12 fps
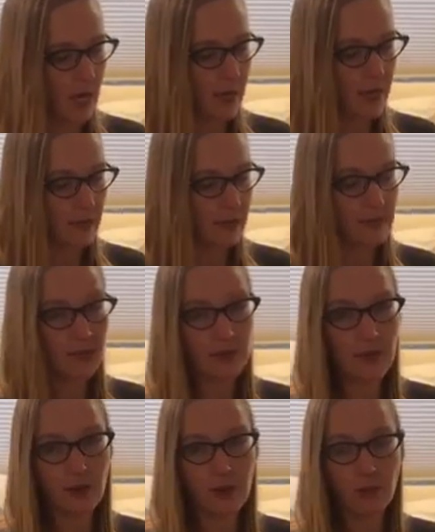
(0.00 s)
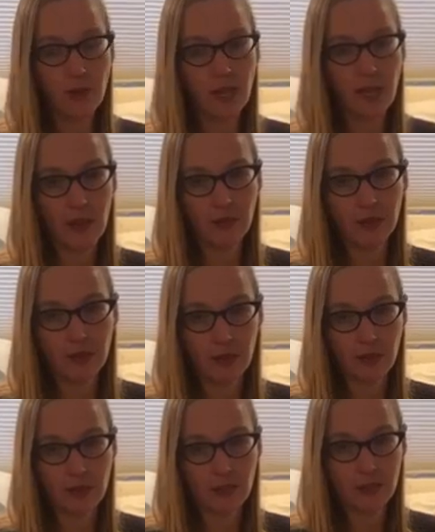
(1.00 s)
And this is how I weigh
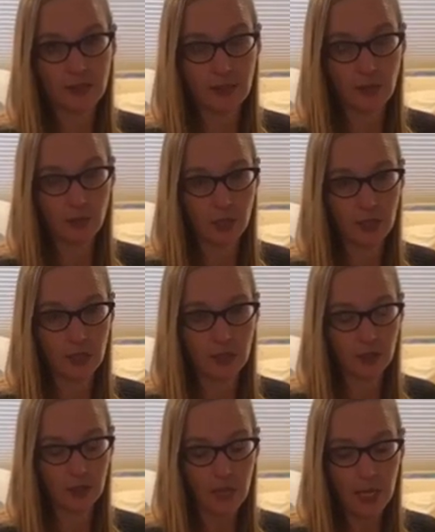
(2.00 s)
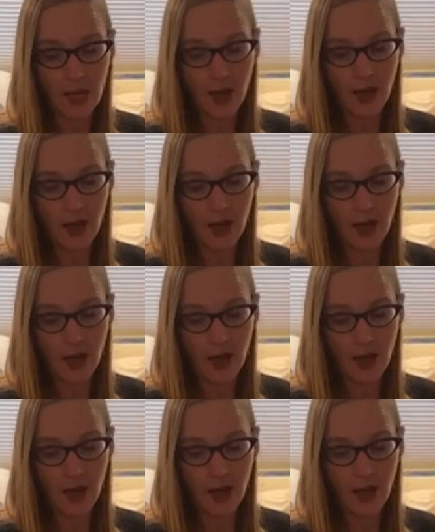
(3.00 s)
everything to decide what to do.